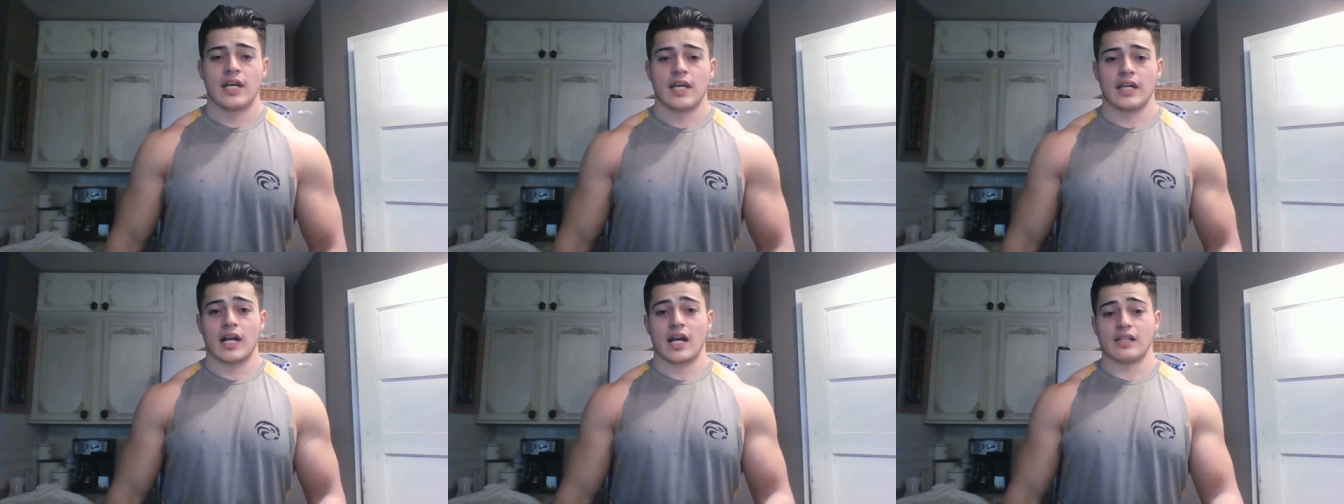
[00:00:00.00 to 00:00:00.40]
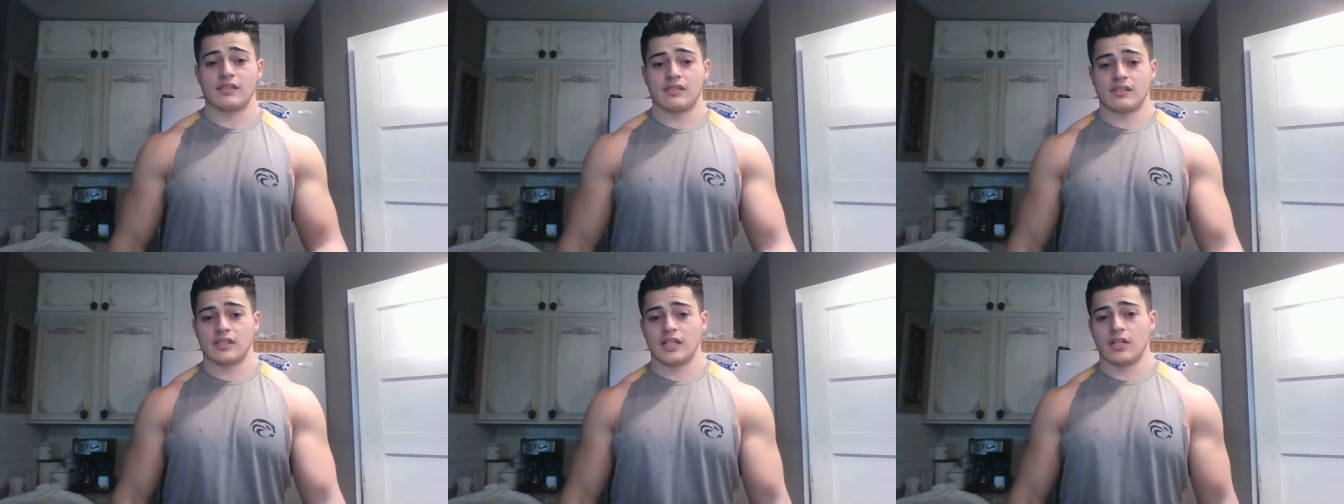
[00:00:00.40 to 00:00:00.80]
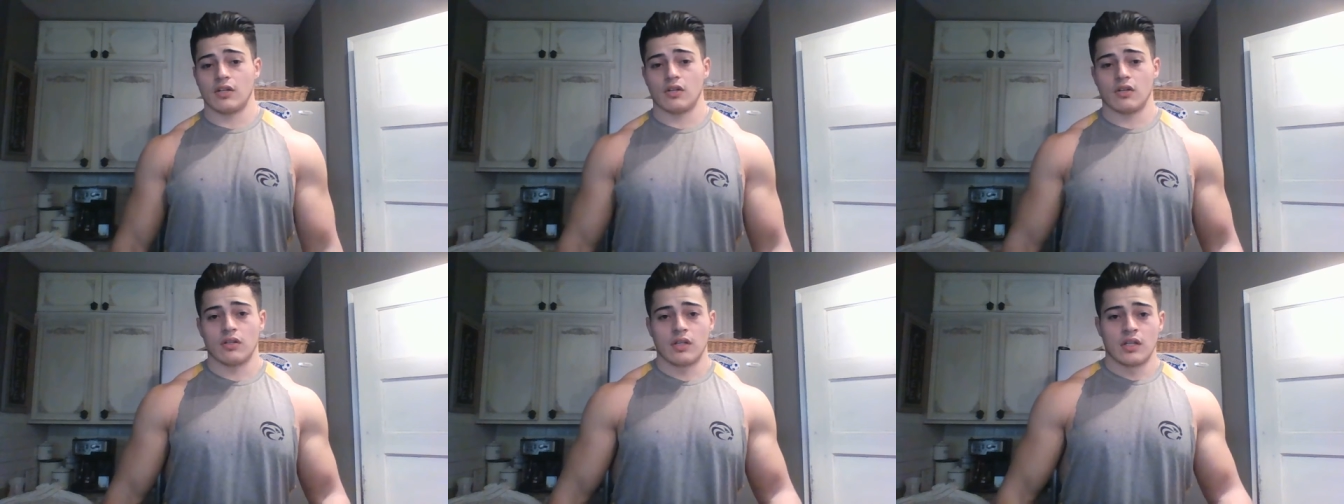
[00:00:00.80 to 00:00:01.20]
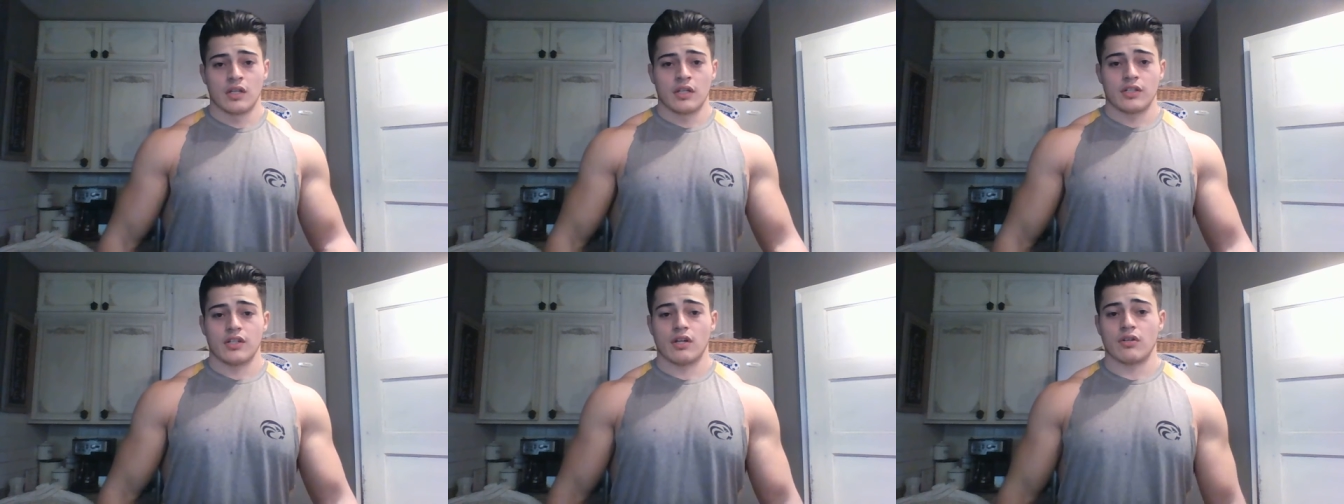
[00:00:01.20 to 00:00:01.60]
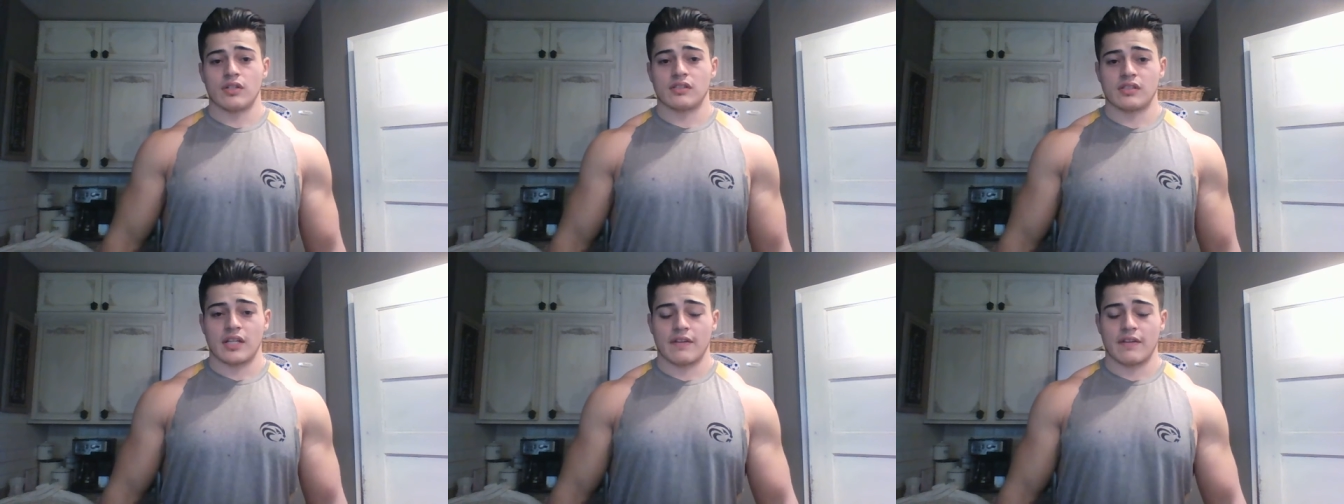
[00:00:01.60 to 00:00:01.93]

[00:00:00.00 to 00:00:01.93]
and I still notice